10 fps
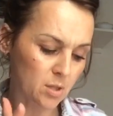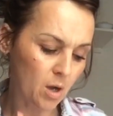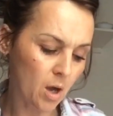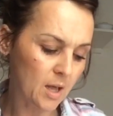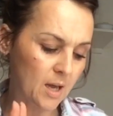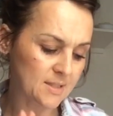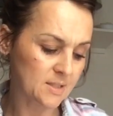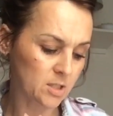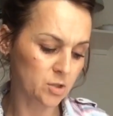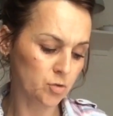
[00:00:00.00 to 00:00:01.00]
colour
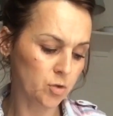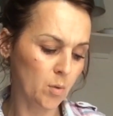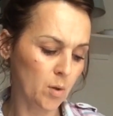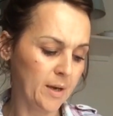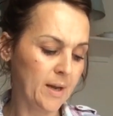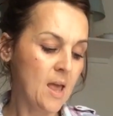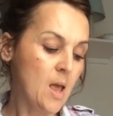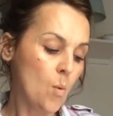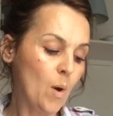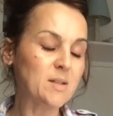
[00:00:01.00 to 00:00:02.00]
as the control line.
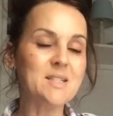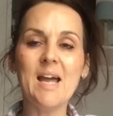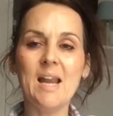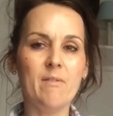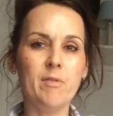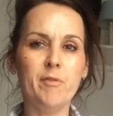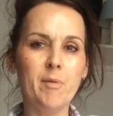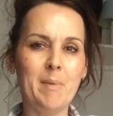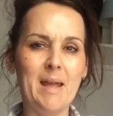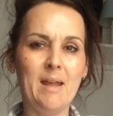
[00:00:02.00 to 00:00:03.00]
Well, day 11
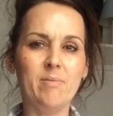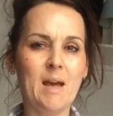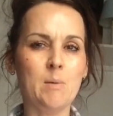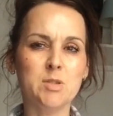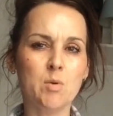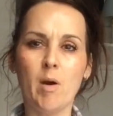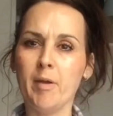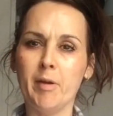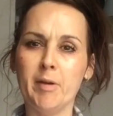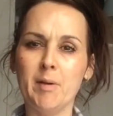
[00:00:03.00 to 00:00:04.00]
for me, that was quite good.